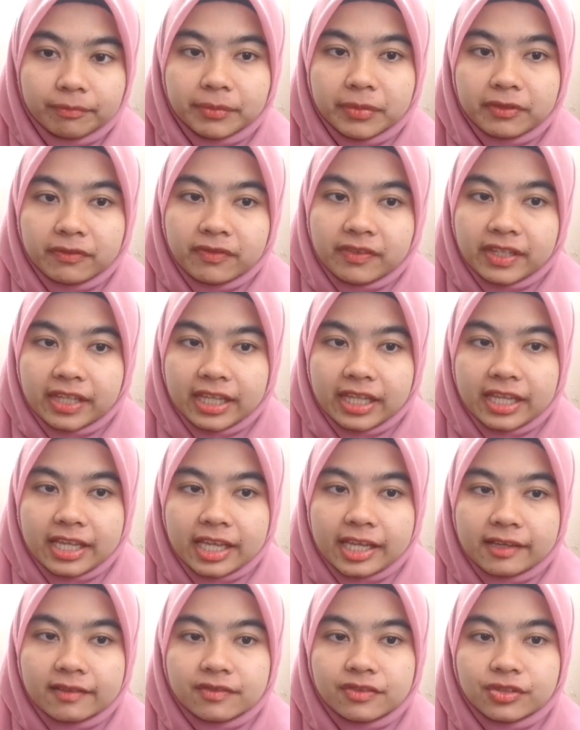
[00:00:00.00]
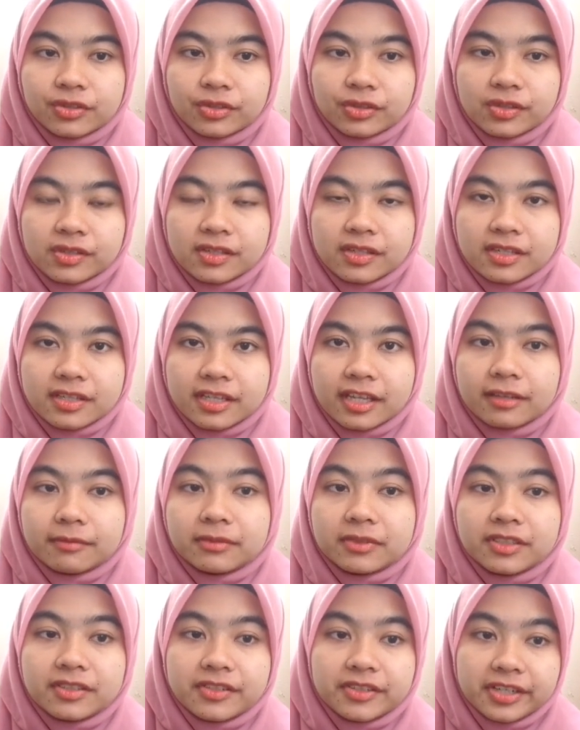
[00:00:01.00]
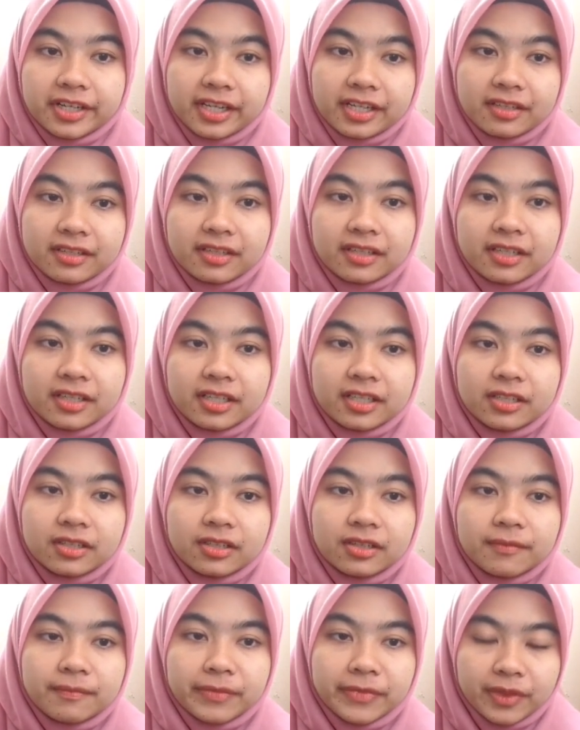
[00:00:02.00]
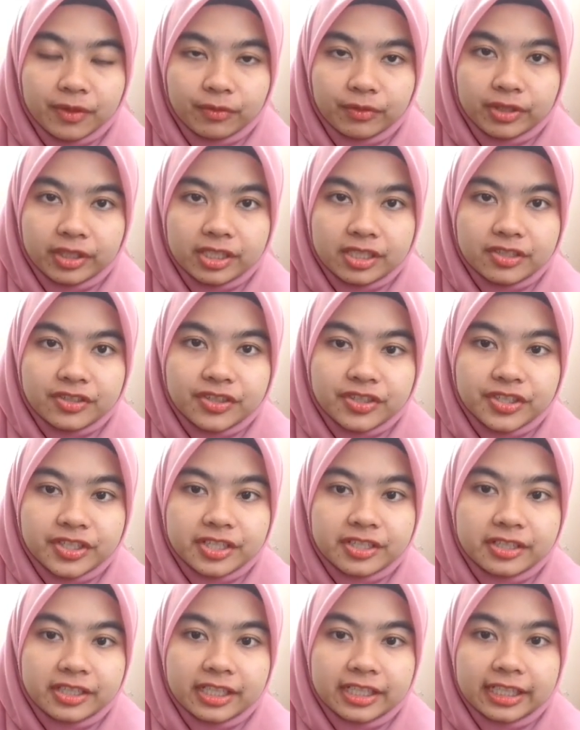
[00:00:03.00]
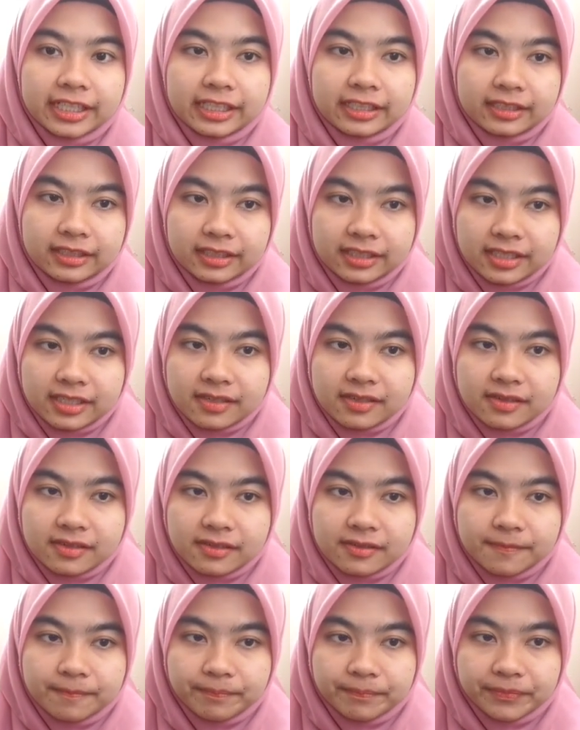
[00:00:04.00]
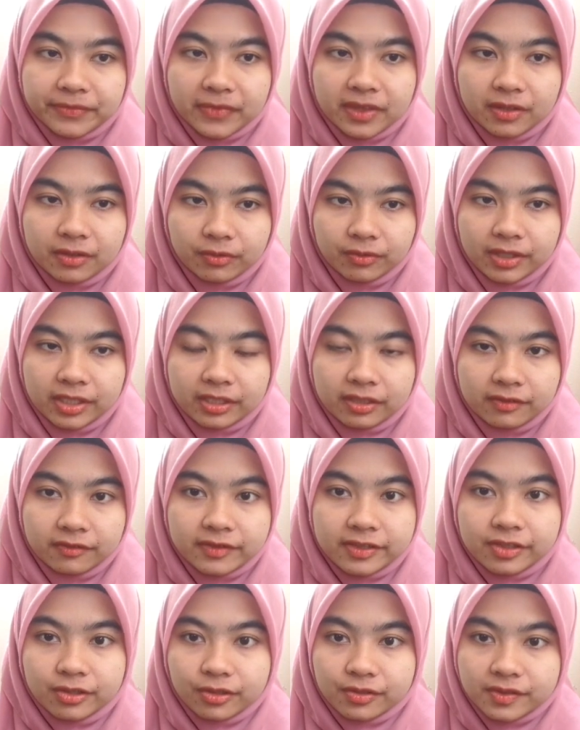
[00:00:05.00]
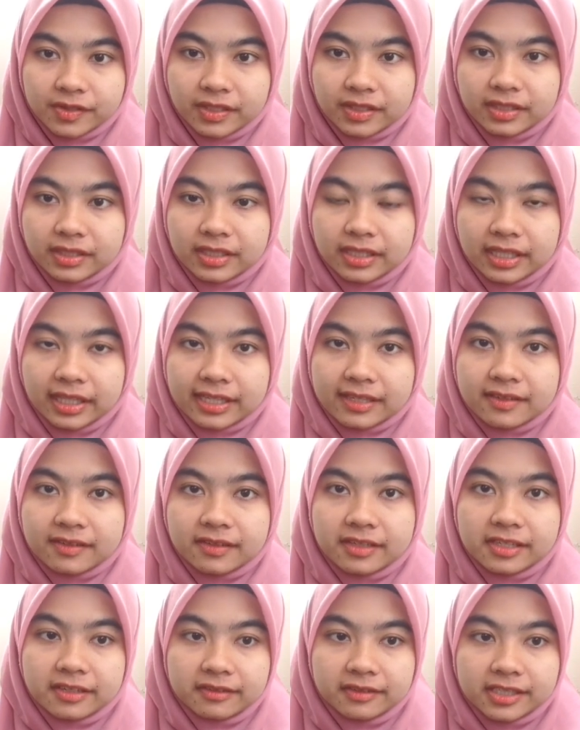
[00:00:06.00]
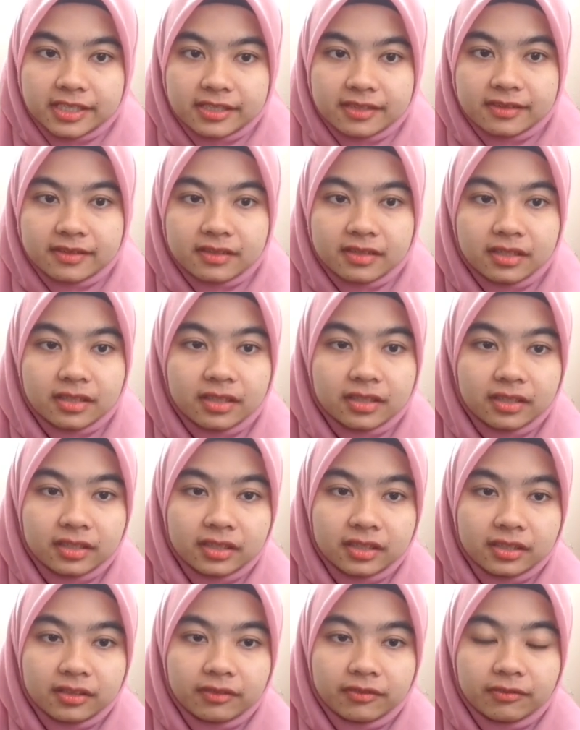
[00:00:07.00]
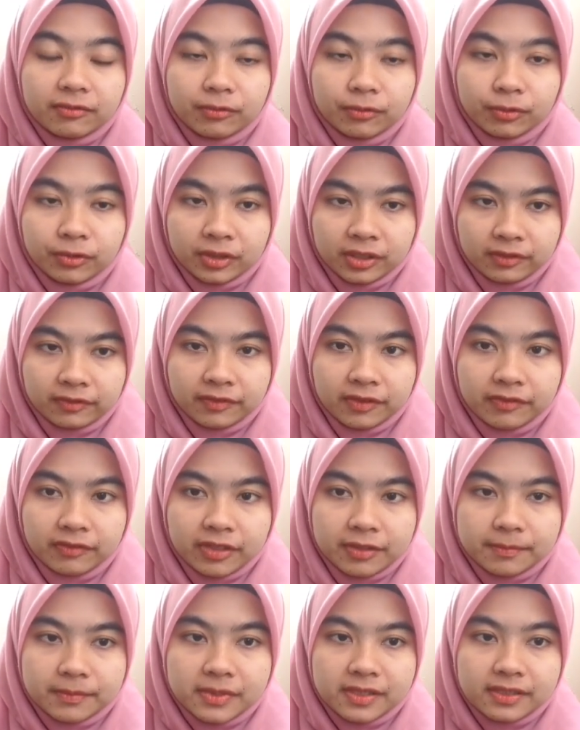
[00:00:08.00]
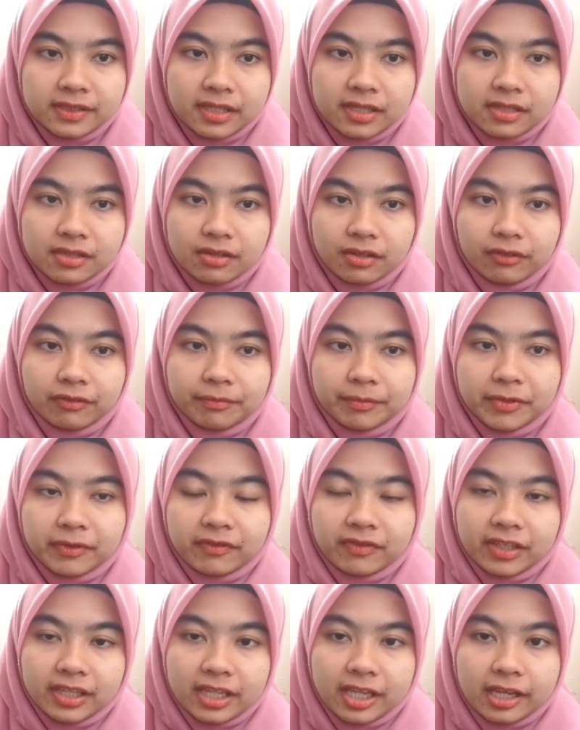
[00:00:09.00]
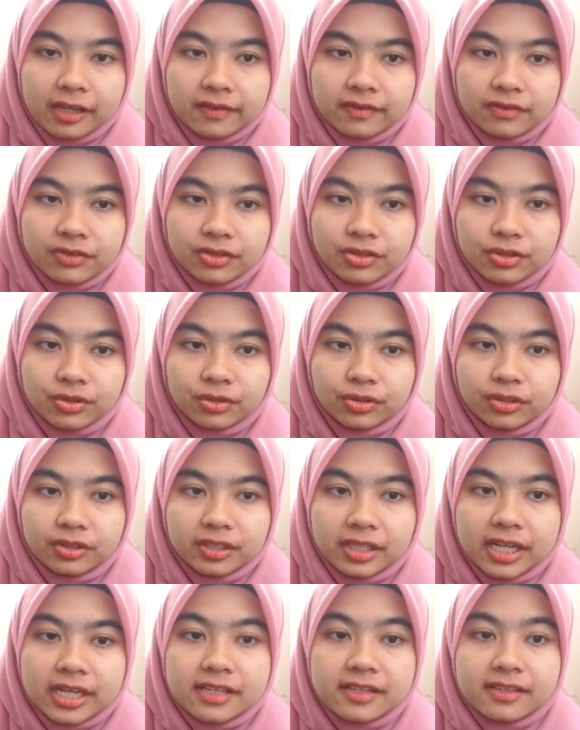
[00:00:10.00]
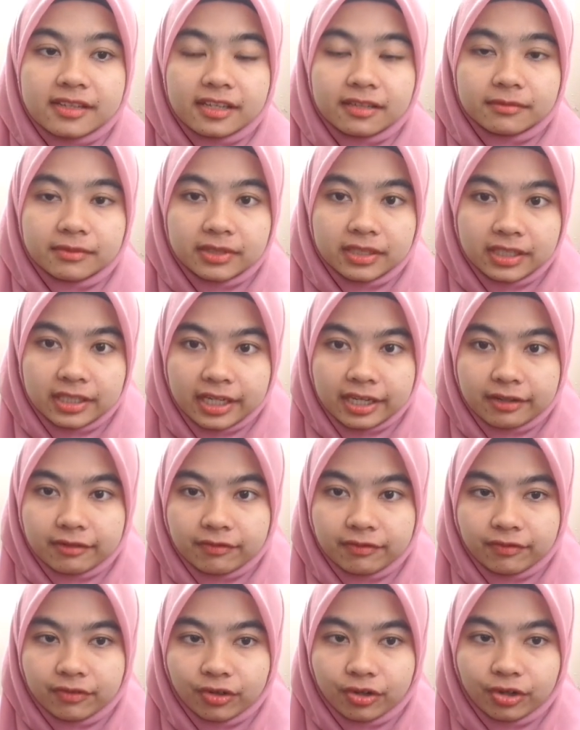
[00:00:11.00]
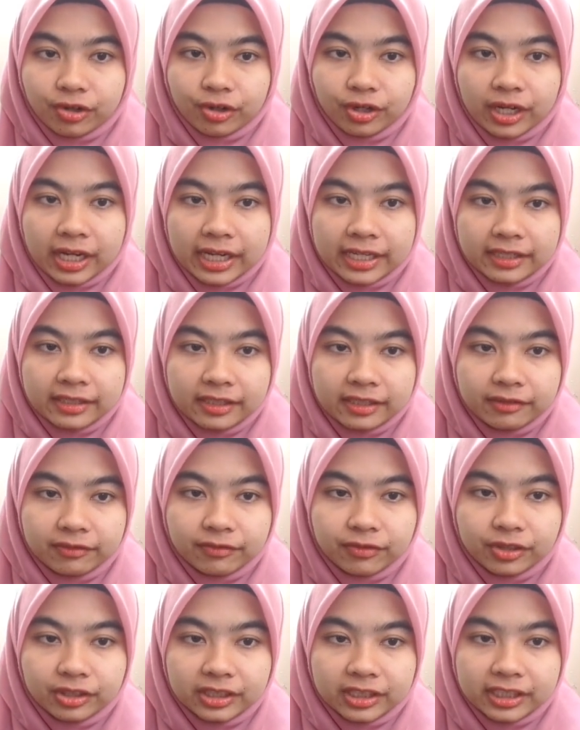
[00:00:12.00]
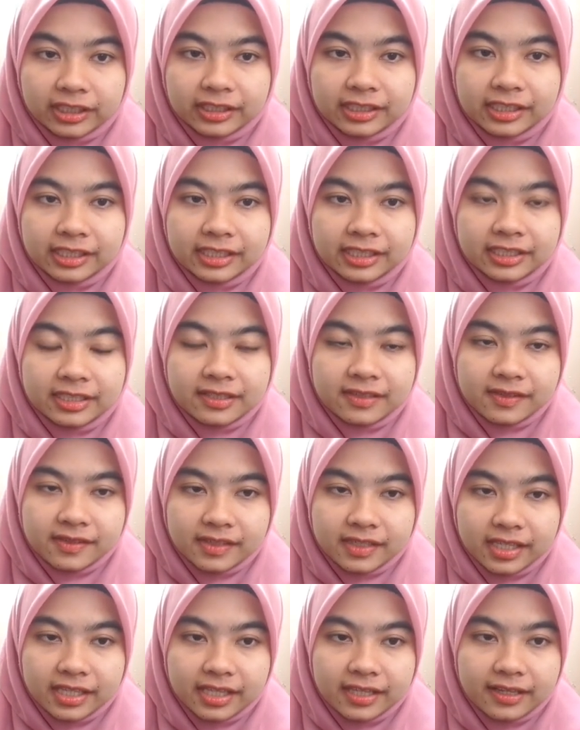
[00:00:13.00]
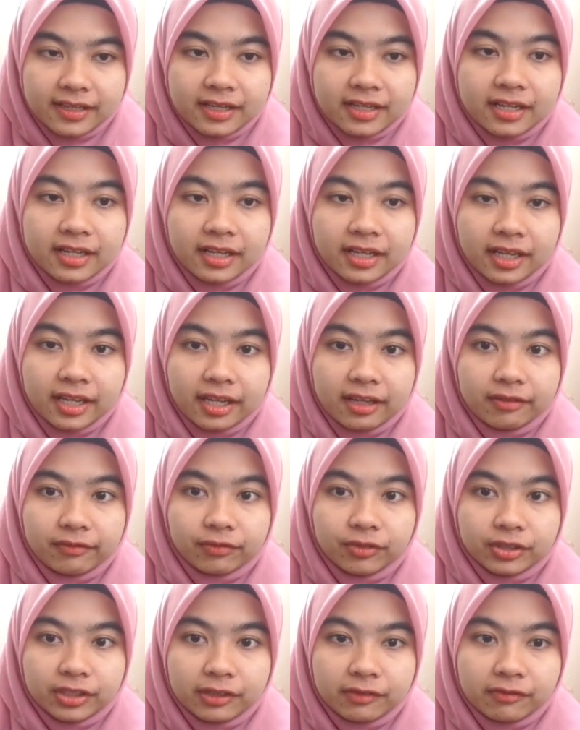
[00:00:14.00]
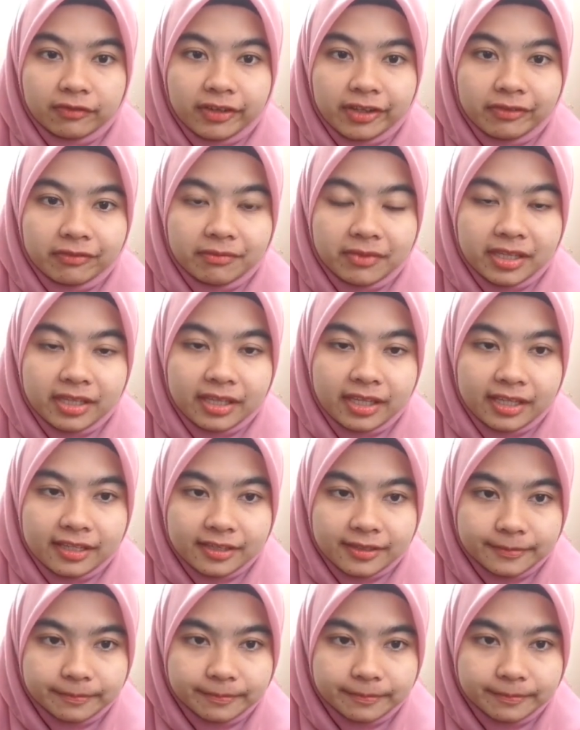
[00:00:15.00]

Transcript: PVA have shown stable trend where shear rate increase when the viscosity is decreased, while 50% of PVA have shown unstable line for 140 degrees C and 45 minutes.